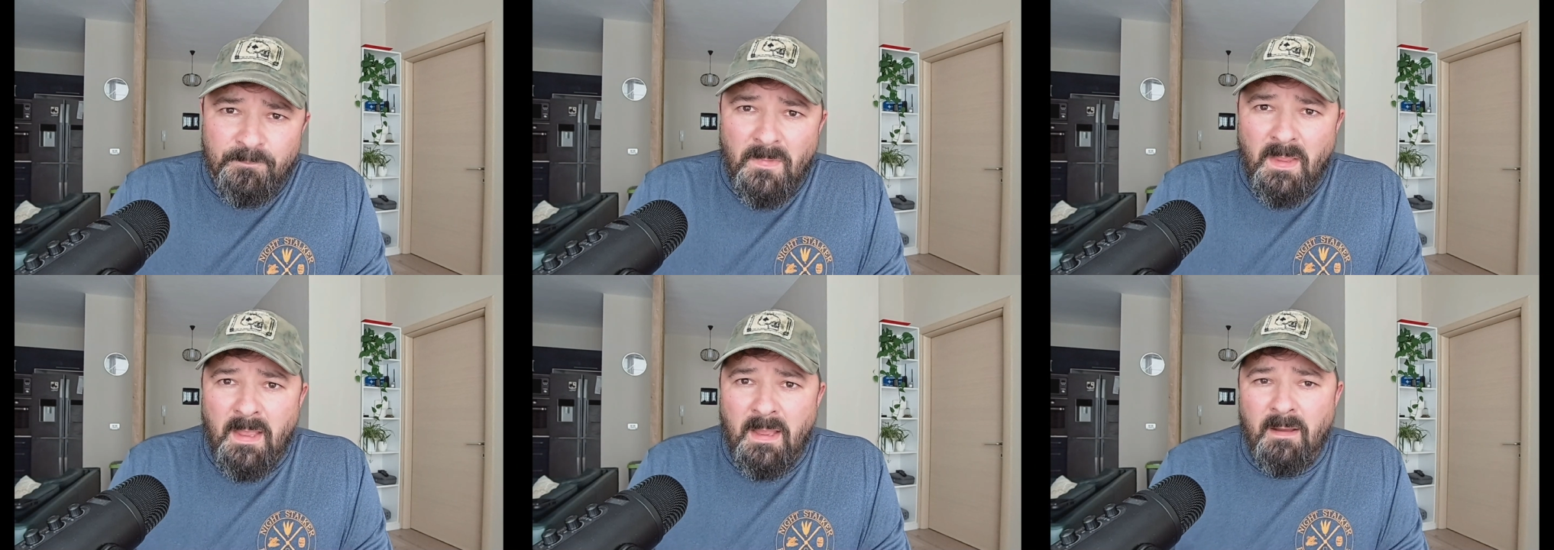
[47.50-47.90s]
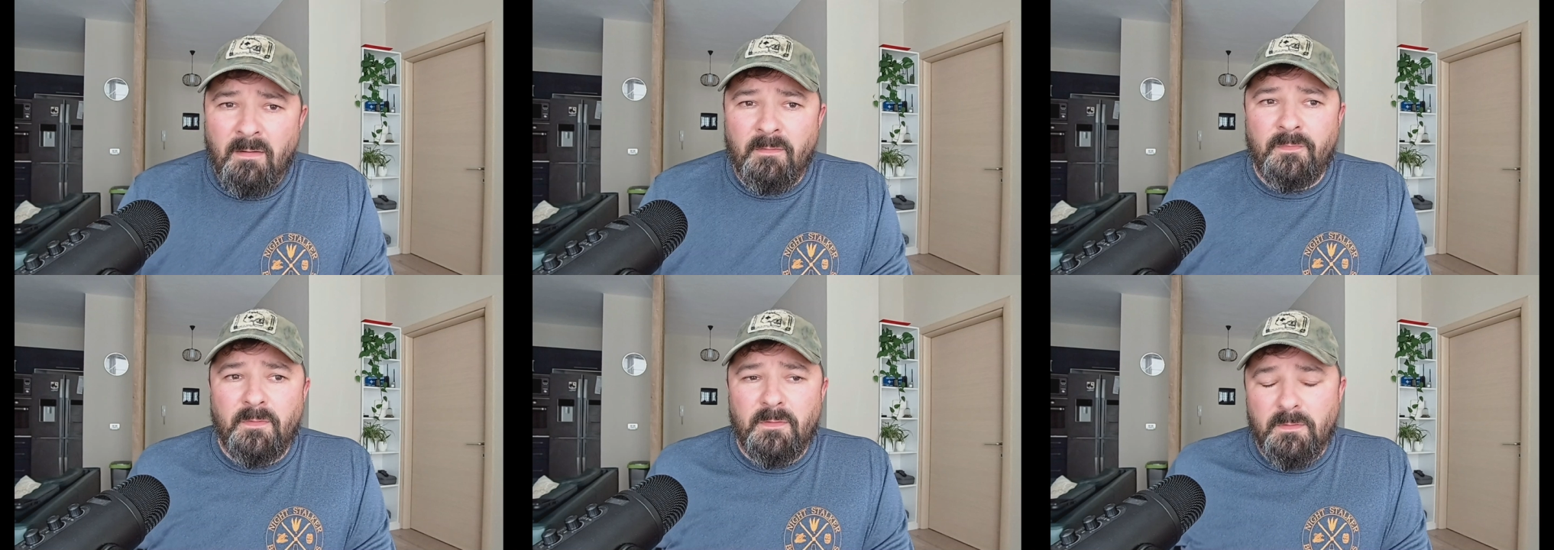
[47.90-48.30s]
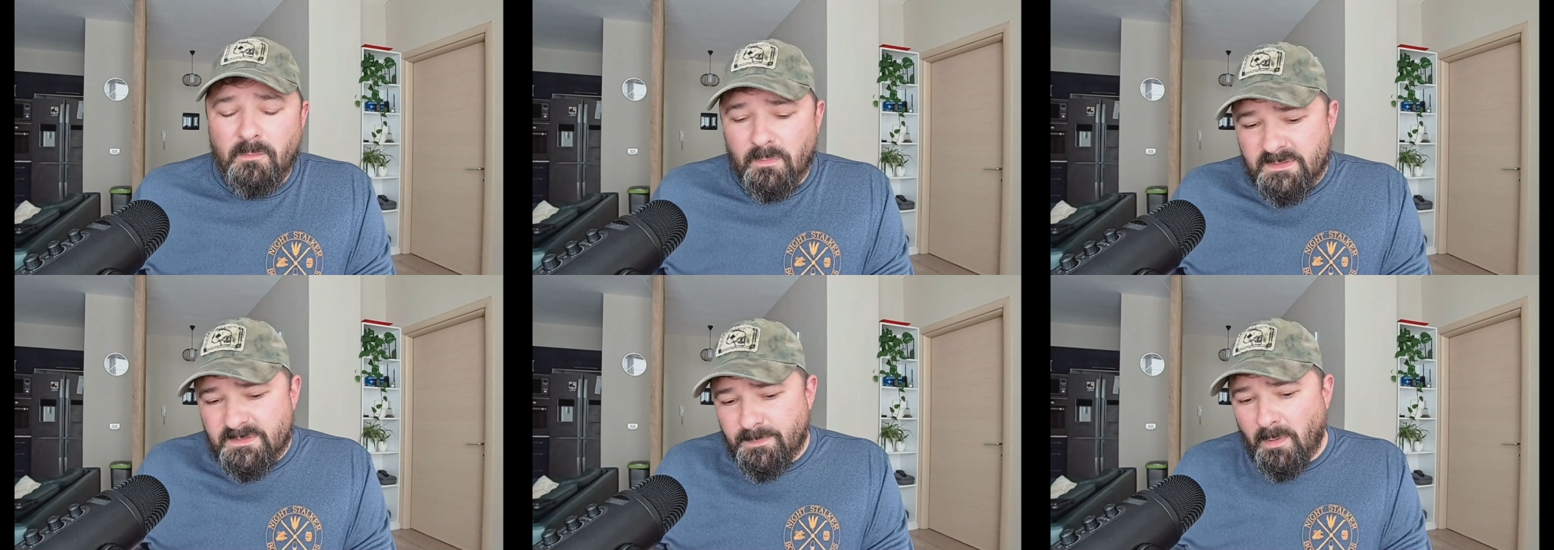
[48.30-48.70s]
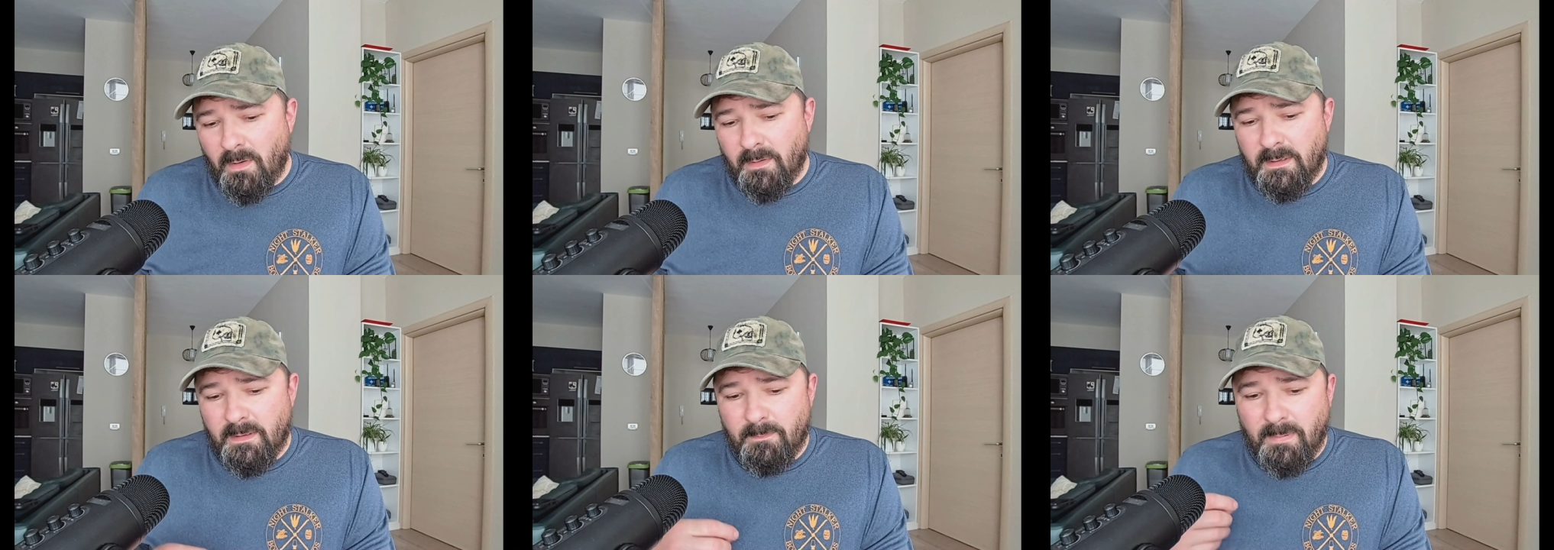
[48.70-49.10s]
have
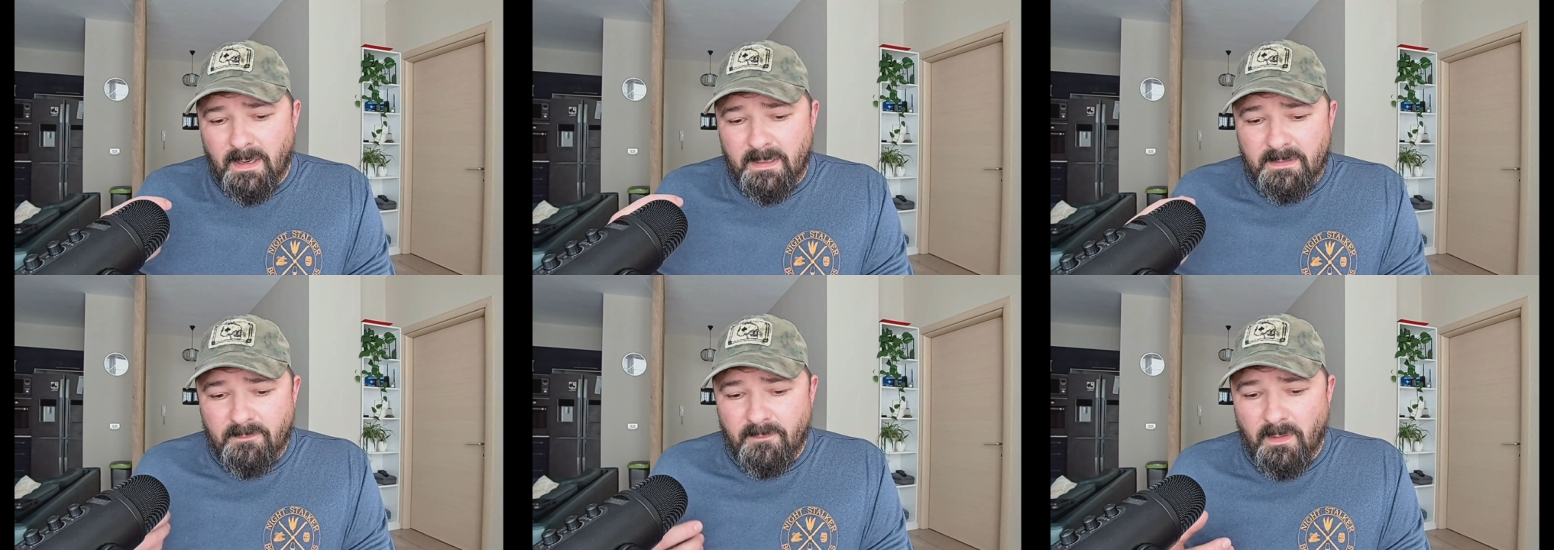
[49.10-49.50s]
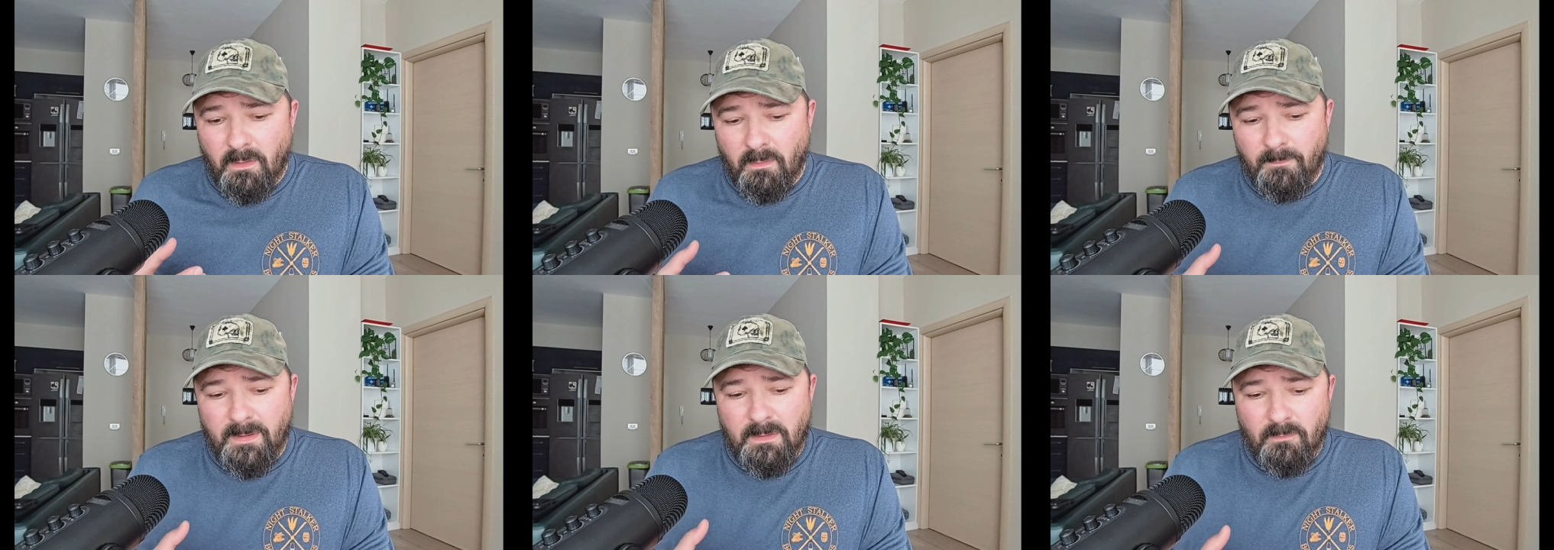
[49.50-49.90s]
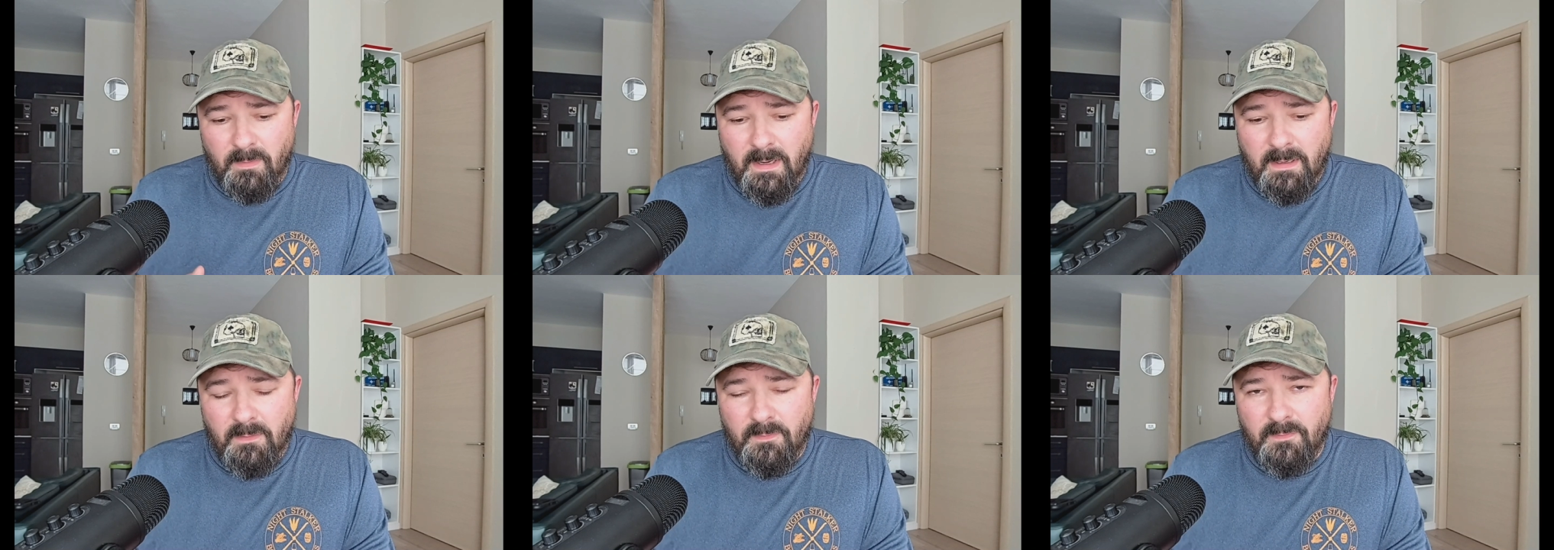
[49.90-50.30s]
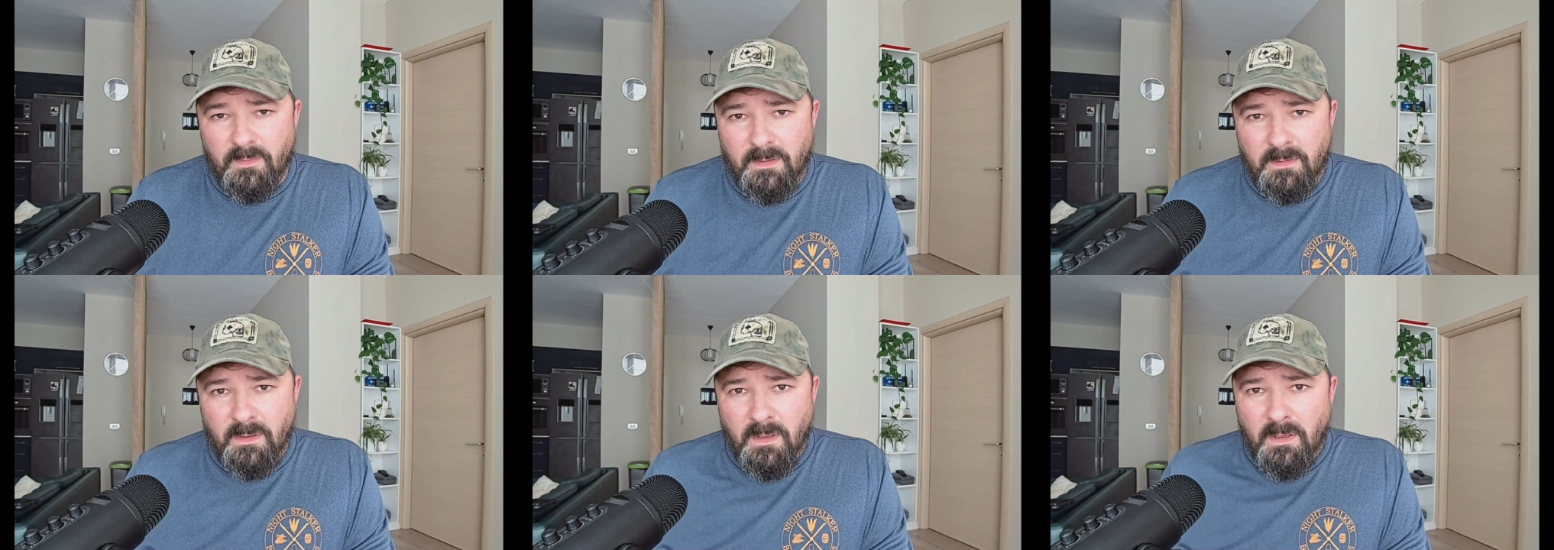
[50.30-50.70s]
responded by developing radios that